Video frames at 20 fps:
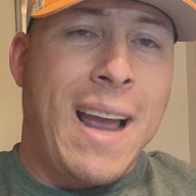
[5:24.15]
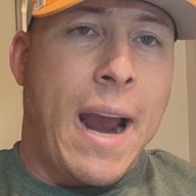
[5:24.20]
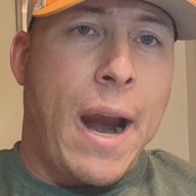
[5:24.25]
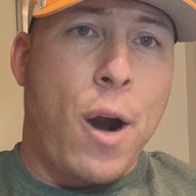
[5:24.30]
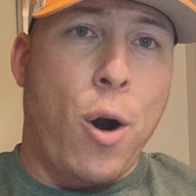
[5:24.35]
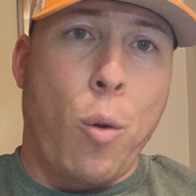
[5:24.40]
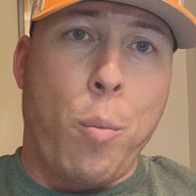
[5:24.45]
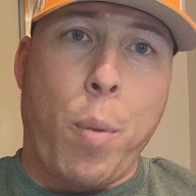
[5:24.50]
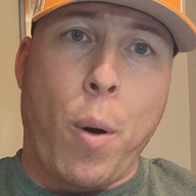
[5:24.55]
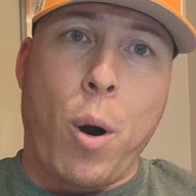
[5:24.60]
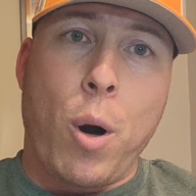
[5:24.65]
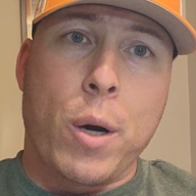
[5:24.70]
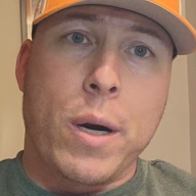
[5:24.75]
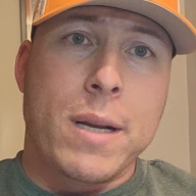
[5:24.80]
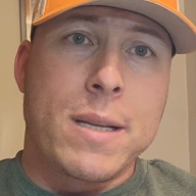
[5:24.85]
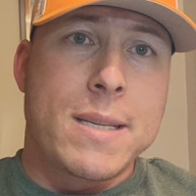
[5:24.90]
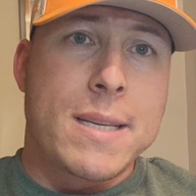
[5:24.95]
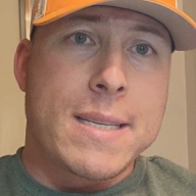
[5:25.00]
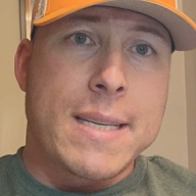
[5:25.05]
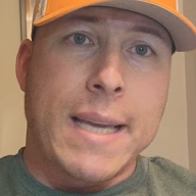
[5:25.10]
Harold
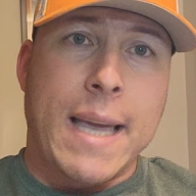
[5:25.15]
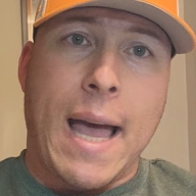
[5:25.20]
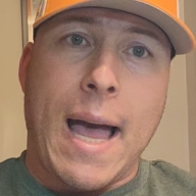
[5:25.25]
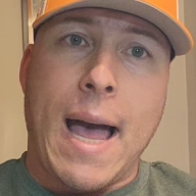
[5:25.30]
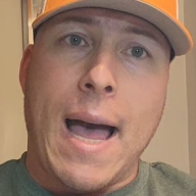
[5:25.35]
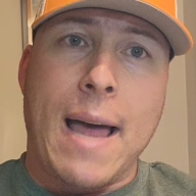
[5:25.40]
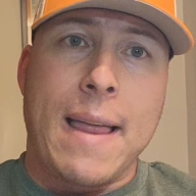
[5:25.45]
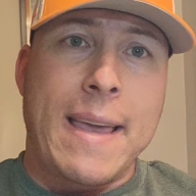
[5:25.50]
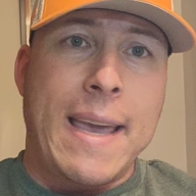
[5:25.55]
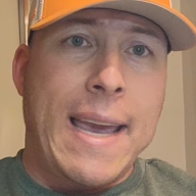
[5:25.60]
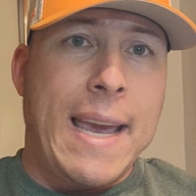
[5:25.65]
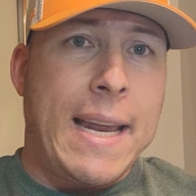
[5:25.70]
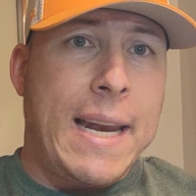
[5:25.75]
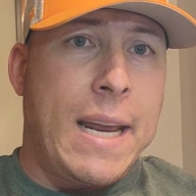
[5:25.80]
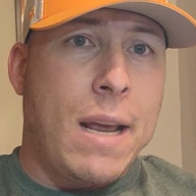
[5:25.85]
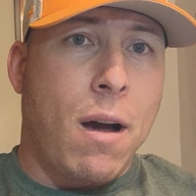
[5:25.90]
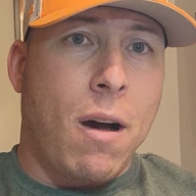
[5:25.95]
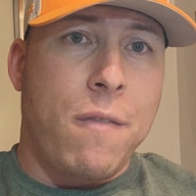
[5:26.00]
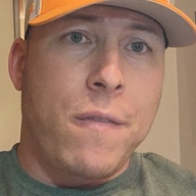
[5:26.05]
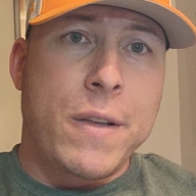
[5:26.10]
Perkins is a guy
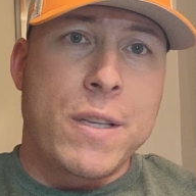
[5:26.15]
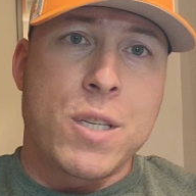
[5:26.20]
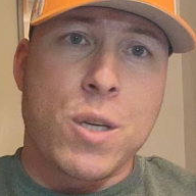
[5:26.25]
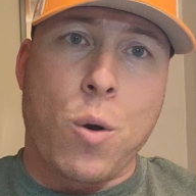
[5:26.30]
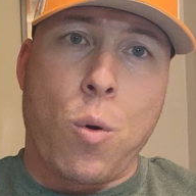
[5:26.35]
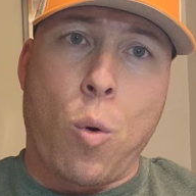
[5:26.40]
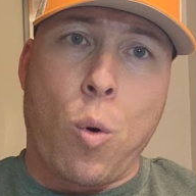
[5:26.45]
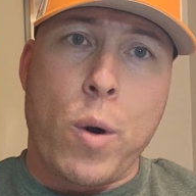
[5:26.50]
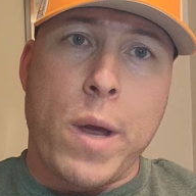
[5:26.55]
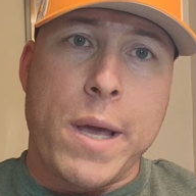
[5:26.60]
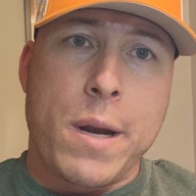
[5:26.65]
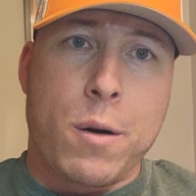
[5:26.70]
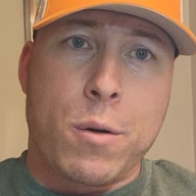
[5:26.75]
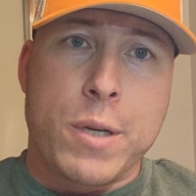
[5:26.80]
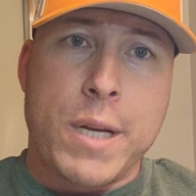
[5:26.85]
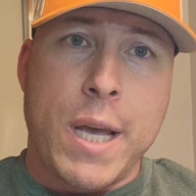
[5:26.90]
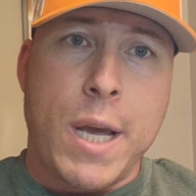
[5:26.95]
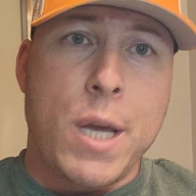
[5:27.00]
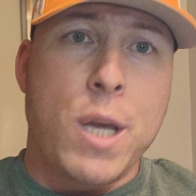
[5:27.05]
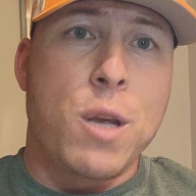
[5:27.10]
any offensive coordinator
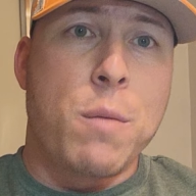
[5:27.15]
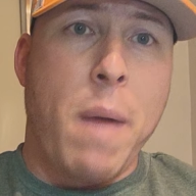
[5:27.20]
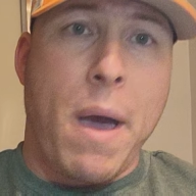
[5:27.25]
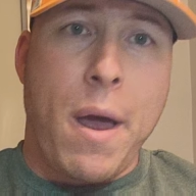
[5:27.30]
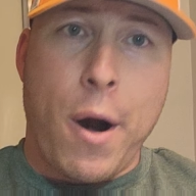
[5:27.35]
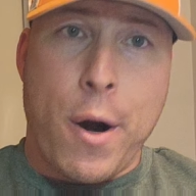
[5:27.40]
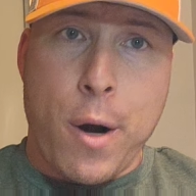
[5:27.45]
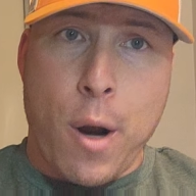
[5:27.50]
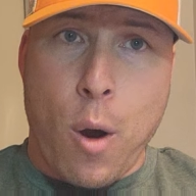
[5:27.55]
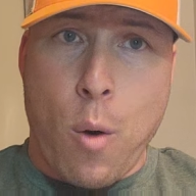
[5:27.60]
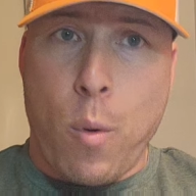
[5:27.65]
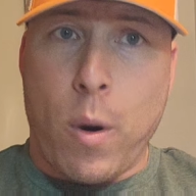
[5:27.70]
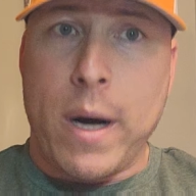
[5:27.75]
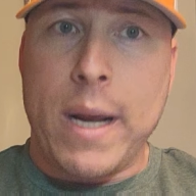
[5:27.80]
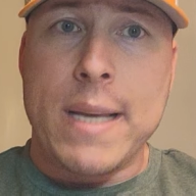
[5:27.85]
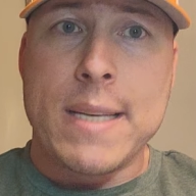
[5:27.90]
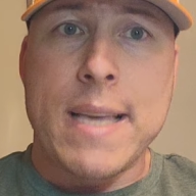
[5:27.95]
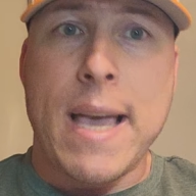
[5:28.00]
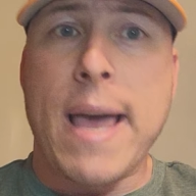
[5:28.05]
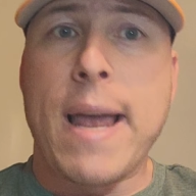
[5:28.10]
will tell you you better know where
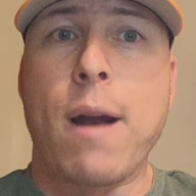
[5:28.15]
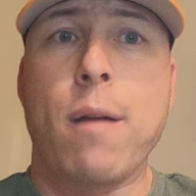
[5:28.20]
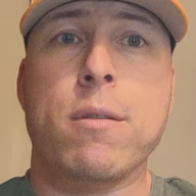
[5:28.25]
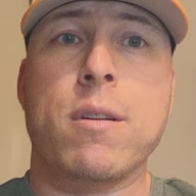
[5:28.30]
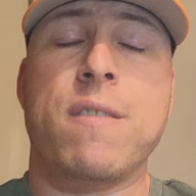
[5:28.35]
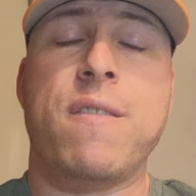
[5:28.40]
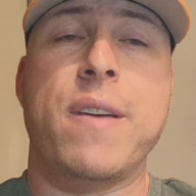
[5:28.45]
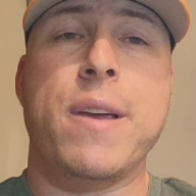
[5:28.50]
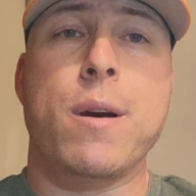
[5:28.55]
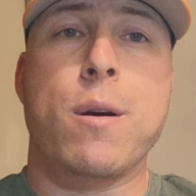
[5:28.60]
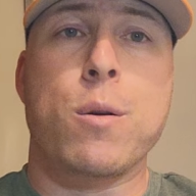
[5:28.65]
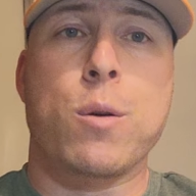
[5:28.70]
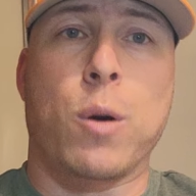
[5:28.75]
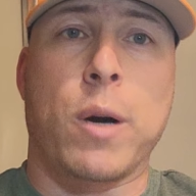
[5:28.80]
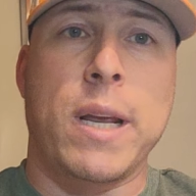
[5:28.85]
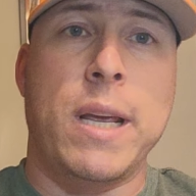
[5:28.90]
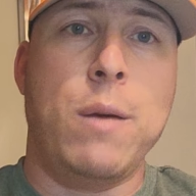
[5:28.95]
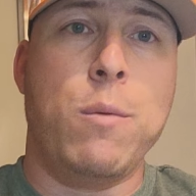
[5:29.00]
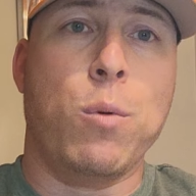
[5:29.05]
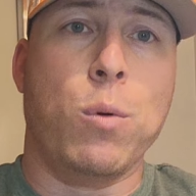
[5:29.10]
he's at on the field,
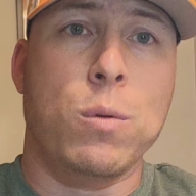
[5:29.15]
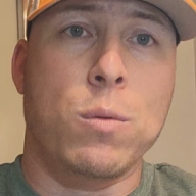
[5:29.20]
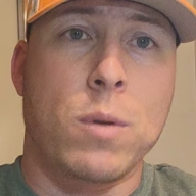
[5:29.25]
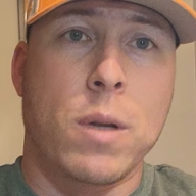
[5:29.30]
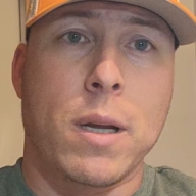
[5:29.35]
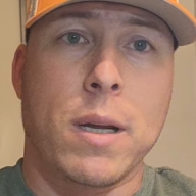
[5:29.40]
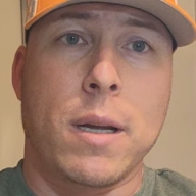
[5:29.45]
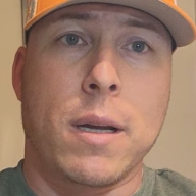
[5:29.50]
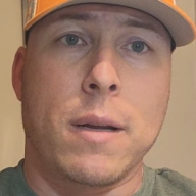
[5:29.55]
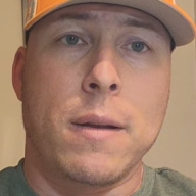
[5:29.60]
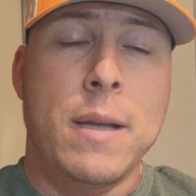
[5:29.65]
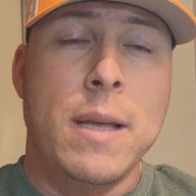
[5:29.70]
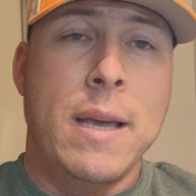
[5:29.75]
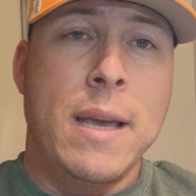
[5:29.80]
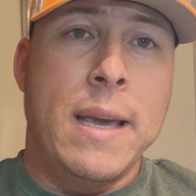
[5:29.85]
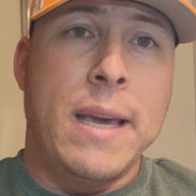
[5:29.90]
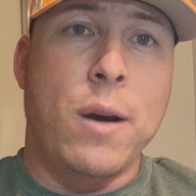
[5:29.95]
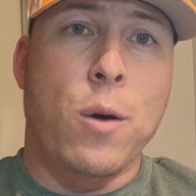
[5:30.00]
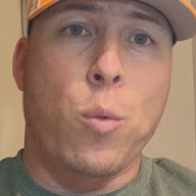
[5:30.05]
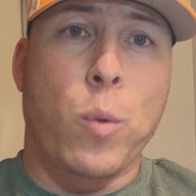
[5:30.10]
or he will uh,
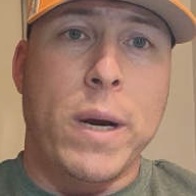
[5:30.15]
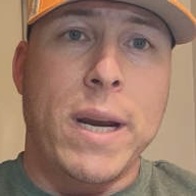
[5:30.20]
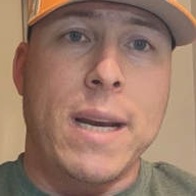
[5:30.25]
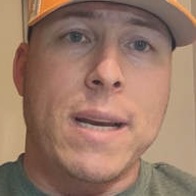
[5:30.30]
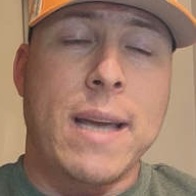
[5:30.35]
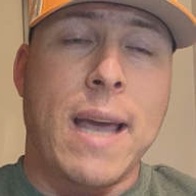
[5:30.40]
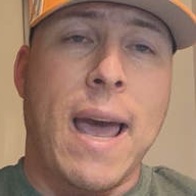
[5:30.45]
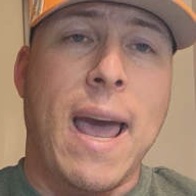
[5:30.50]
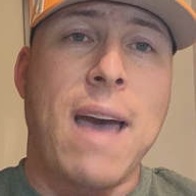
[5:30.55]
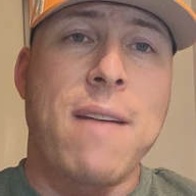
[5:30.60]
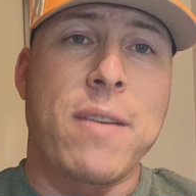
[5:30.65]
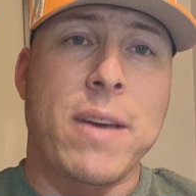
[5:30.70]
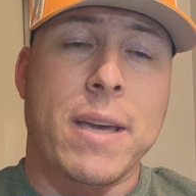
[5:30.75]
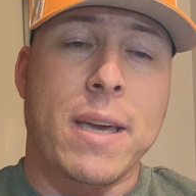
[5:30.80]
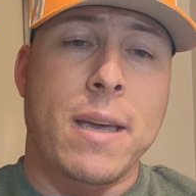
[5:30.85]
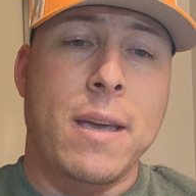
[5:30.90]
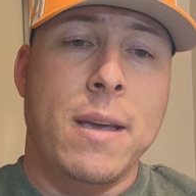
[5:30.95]
he'll wreak havoc